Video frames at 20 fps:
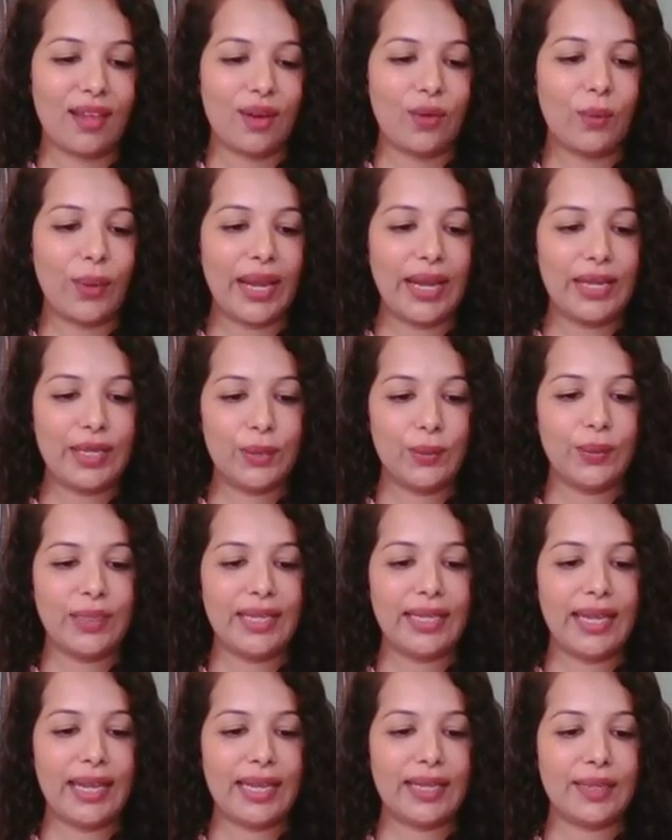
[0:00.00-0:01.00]
why do
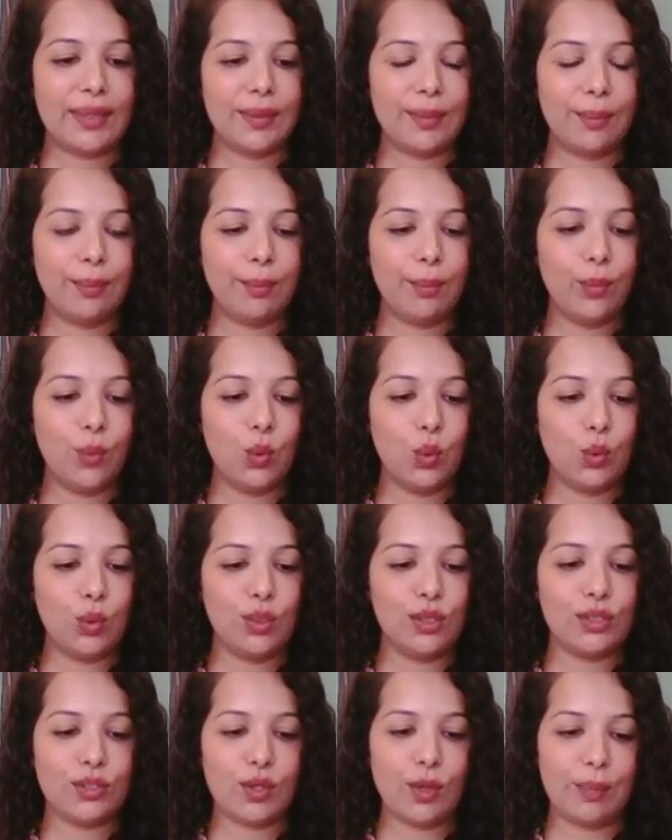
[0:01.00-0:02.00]
we get
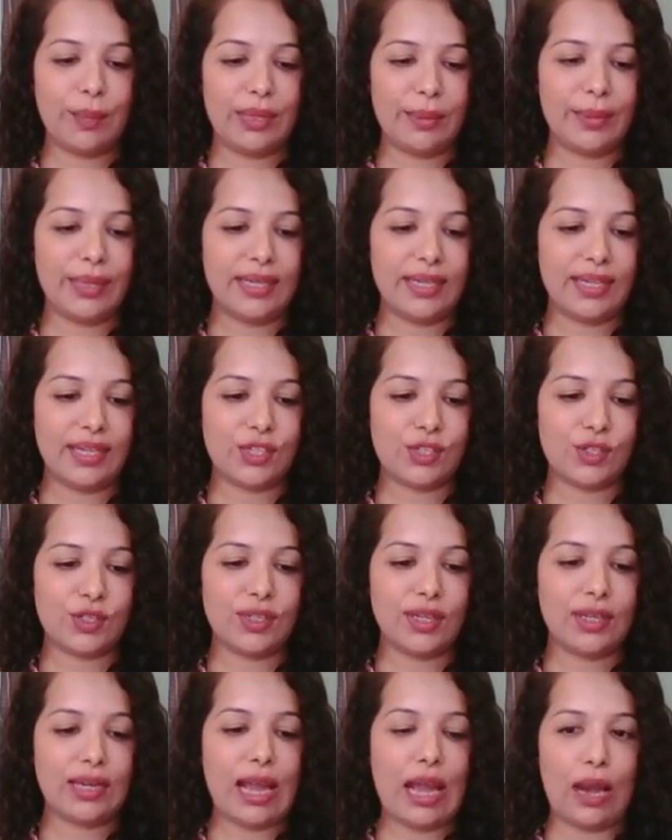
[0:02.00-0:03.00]
moles or
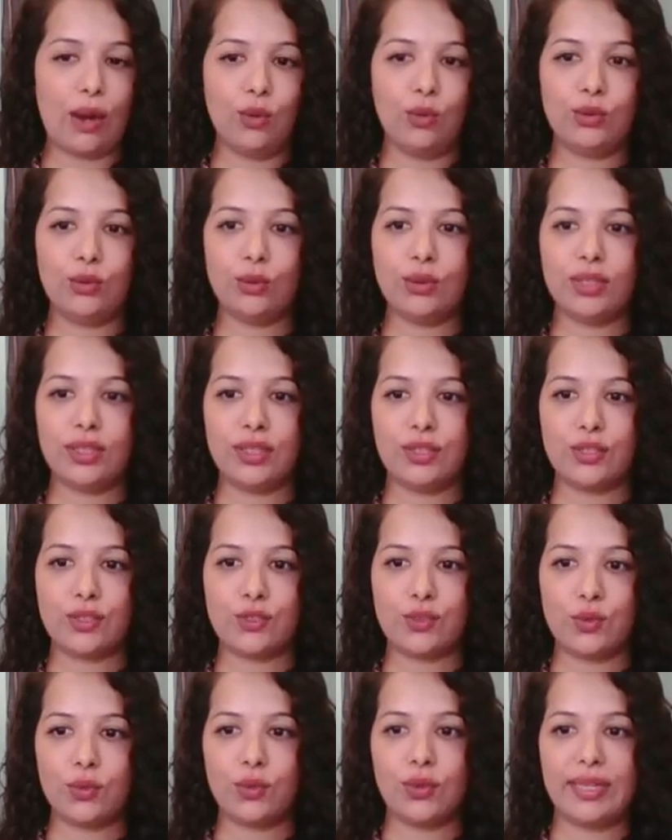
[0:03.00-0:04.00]
pigmentation and how to
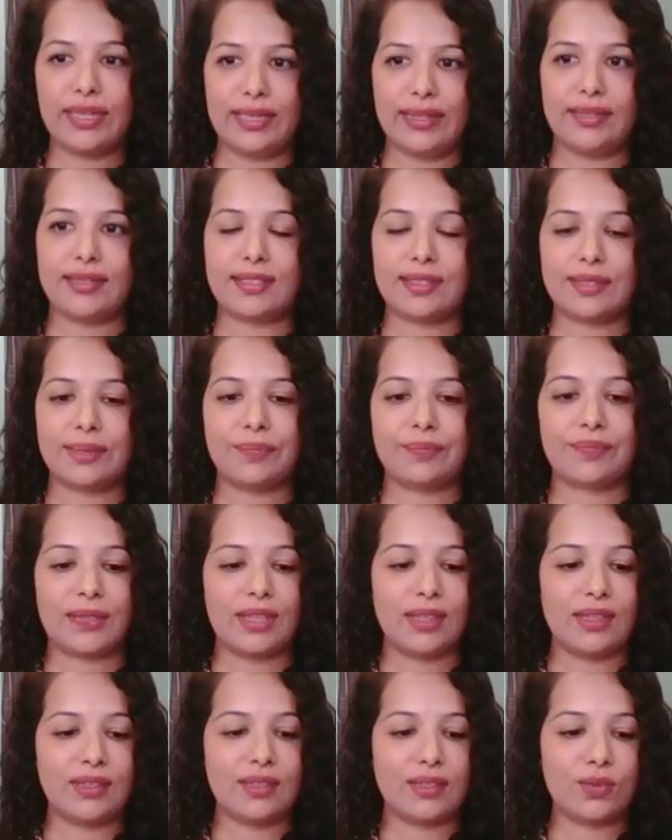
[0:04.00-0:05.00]
control
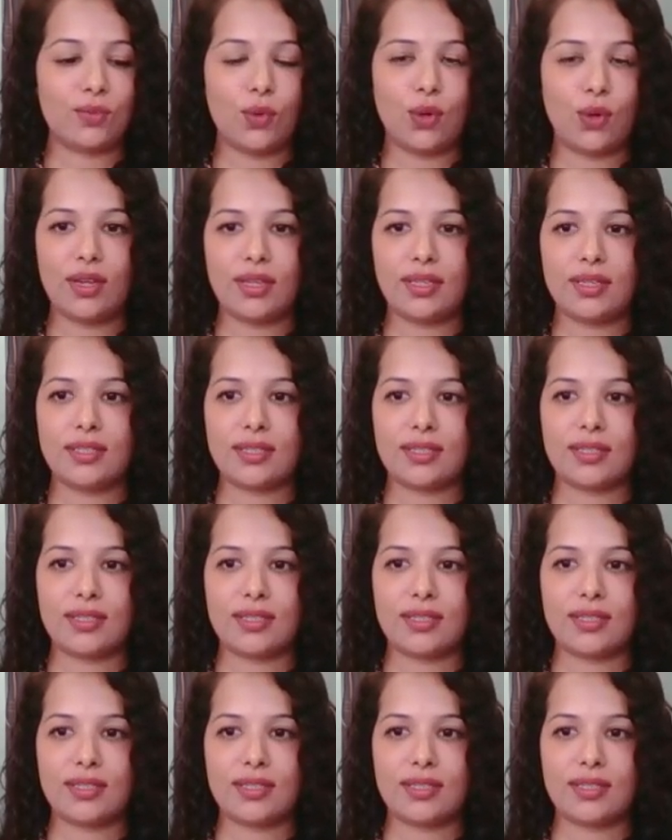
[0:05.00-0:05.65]
it is what